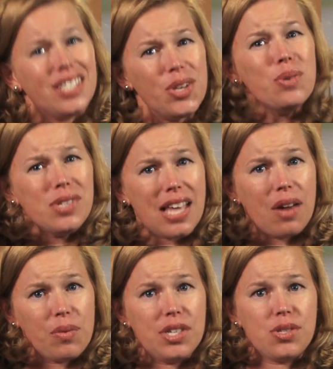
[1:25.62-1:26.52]
Use
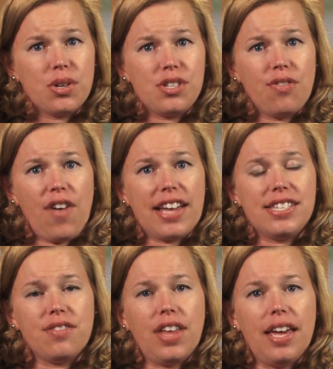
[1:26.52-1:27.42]
that resource
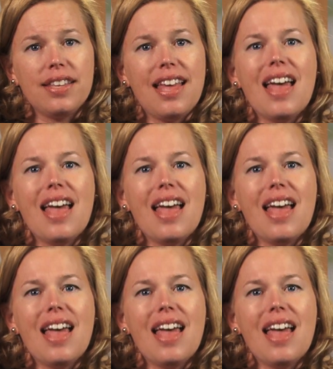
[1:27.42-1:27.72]
effectively.